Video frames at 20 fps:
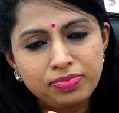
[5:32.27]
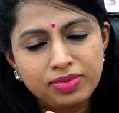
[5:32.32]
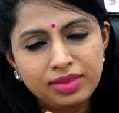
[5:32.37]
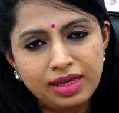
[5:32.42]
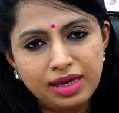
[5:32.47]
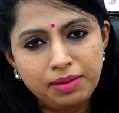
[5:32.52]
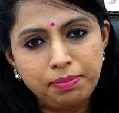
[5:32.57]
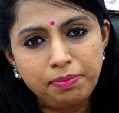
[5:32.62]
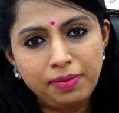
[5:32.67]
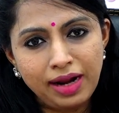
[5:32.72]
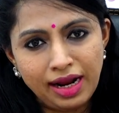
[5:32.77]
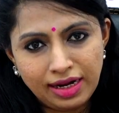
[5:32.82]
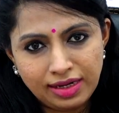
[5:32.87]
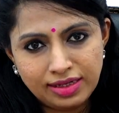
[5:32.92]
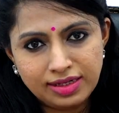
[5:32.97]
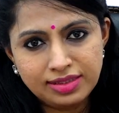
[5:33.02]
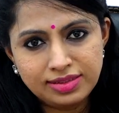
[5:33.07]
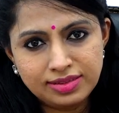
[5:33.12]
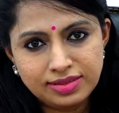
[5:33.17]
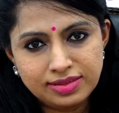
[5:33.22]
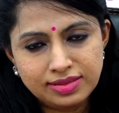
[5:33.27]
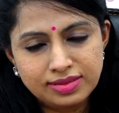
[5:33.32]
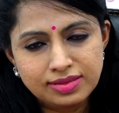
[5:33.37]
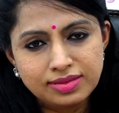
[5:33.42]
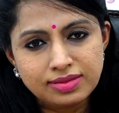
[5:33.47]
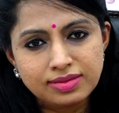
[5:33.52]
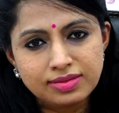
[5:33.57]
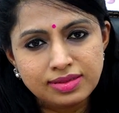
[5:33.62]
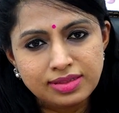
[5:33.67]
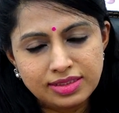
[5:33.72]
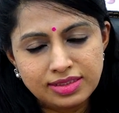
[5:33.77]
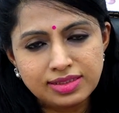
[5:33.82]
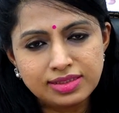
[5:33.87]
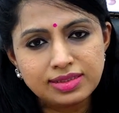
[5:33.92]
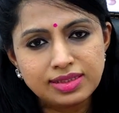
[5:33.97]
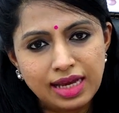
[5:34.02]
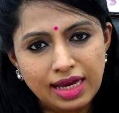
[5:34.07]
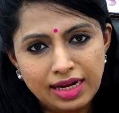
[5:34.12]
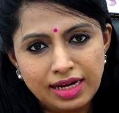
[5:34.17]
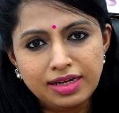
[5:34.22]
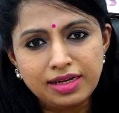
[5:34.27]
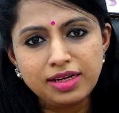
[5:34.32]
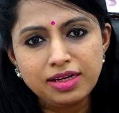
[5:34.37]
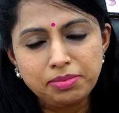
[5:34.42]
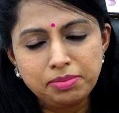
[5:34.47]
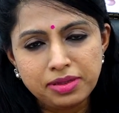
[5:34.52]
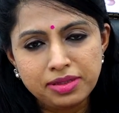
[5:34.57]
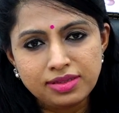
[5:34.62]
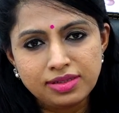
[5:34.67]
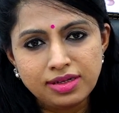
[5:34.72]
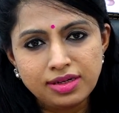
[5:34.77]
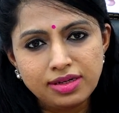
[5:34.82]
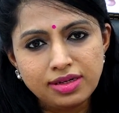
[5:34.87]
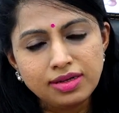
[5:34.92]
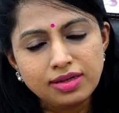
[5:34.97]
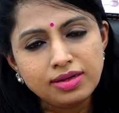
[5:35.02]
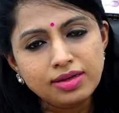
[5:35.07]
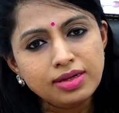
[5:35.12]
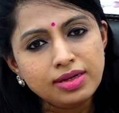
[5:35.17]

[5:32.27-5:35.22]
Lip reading: they practice this calendar method,